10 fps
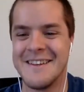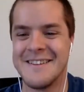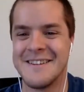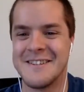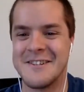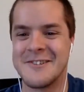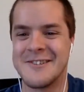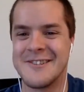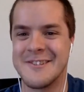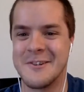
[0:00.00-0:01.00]
That's
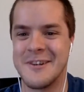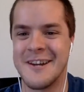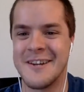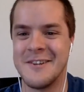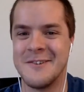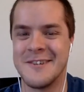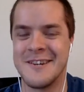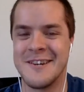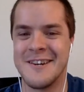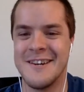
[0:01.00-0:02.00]
interesting. So you kind of use
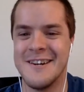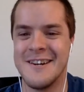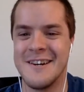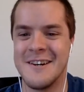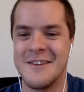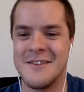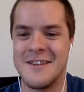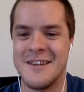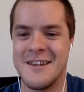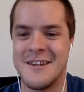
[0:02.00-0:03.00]

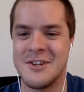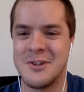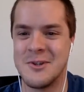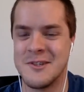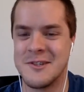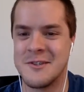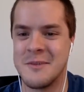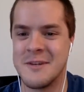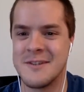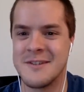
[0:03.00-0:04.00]
the issue system
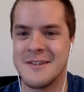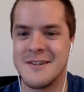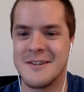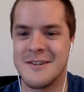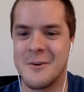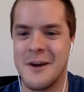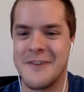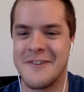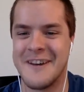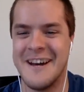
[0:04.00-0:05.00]
as a cry
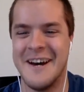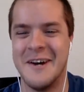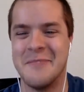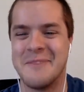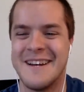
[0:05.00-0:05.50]
for help.